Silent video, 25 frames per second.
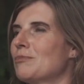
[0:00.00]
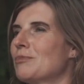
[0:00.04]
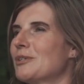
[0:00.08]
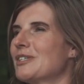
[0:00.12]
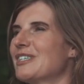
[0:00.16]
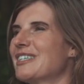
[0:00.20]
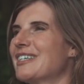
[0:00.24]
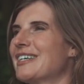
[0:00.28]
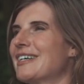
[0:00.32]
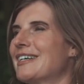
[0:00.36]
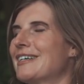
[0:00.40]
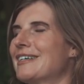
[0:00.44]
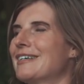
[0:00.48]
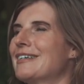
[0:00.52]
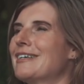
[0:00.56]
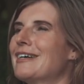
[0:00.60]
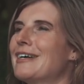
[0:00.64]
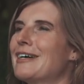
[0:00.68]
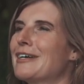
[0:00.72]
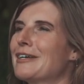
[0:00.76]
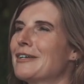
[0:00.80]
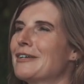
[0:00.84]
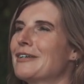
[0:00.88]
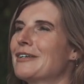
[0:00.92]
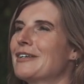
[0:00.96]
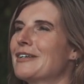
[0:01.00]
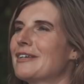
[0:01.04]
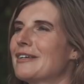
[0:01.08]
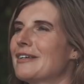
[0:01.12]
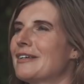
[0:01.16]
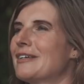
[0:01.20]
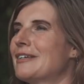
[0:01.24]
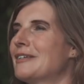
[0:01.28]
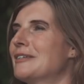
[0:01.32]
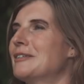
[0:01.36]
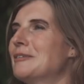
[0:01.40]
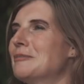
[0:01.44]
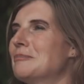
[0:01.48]
But yeah, I
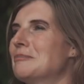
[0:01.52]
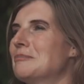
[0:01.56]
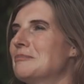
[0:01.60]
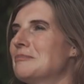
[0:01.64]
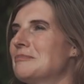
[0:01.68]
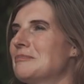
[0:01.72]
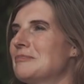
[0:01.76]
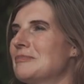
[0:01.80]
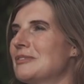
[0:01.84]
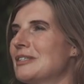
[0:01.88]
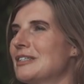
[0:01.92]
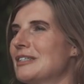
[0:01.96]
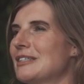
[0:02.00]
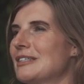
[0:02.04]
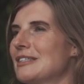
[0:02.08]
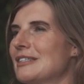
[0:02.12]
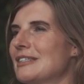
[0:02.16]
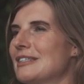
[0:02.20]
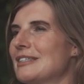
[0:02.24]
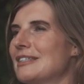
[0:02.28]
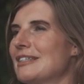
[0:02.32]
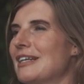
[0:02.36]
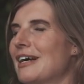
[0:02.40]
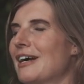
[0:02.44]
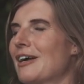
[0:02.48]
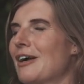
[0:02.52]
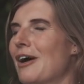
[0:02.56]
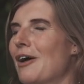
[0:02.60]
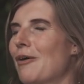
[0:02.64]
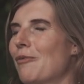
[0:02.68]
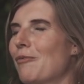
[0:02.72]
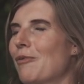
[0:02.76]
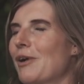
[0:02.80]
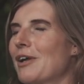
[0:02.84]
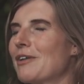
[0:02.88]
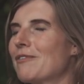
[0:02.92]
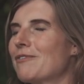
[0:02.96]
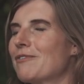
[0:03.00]
can't
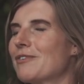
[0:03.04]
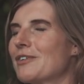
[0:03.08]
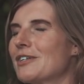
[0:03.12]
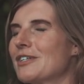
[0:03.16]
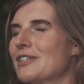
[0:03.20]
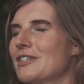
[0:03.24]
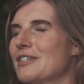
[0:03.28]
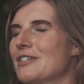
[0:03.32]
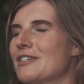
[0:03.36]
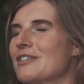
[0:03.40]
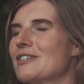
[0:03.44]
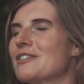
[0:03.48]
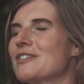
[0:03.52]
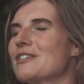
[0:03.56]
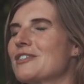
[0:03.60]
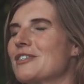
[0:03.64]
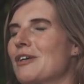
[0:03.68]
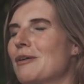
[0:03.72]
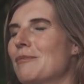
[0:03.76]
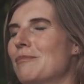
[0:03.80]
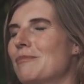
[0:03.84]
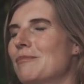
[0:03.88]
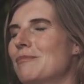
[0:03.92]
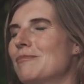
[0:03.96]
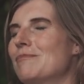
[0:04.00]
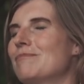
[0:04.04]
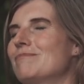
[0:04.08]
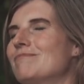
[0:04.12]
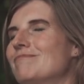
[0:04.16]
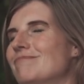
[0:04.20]
wait for some